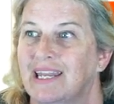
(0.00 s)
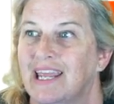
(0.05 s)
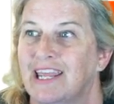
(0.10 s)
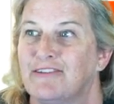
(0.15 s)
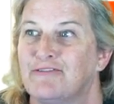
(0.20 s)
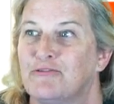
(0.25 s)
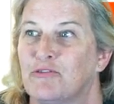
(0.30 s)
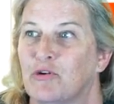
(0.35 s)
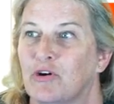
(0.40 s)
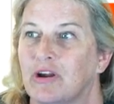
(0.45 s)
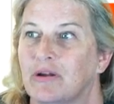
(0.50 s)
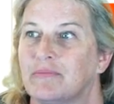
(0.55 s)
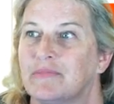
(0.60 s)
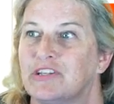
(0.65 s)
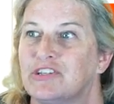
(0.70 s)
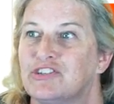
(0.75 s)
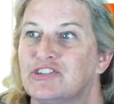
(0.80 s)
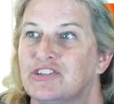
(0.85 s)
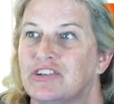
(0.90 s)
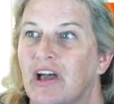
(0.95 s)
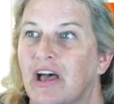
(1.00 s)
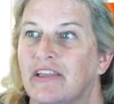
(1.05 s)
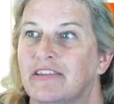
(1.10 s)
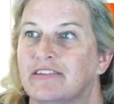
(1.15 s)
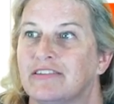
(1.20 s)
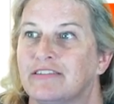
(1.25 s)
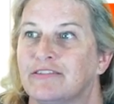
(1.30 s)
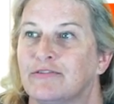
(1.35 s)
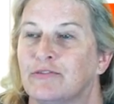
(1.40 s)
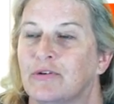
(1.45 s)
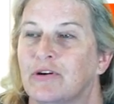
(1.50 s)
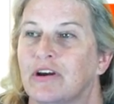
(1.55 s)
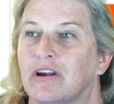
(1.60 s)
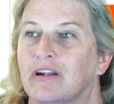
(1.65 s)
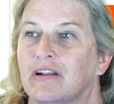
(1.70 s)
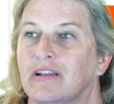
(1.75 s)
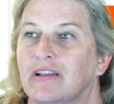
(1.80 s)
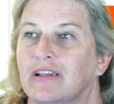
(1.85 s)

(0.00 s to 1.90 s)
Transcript: a forum just for